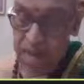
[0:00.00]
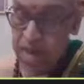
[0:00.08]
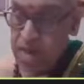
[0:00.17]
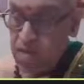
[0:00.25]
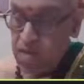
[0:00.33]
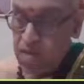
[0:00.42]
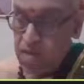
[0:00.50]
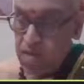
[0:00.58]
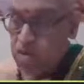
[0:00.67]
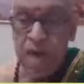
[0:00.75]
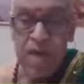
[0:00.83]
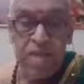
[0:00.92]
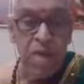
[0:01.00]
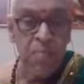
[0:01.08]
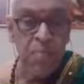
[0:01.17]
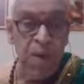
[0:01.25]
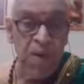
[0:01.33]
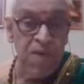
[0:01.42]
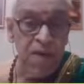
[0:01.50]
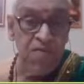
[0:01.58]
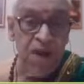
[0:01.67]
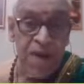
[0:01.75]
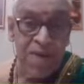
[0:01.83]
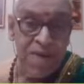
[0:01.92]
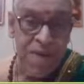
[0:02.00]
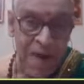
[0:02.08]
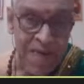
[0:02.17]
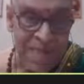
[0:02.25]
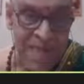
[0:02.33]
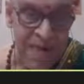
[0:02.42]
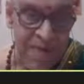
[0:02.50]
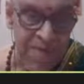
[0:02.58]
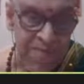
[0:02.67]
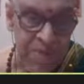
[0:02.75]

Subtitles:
it also has the power of attraction.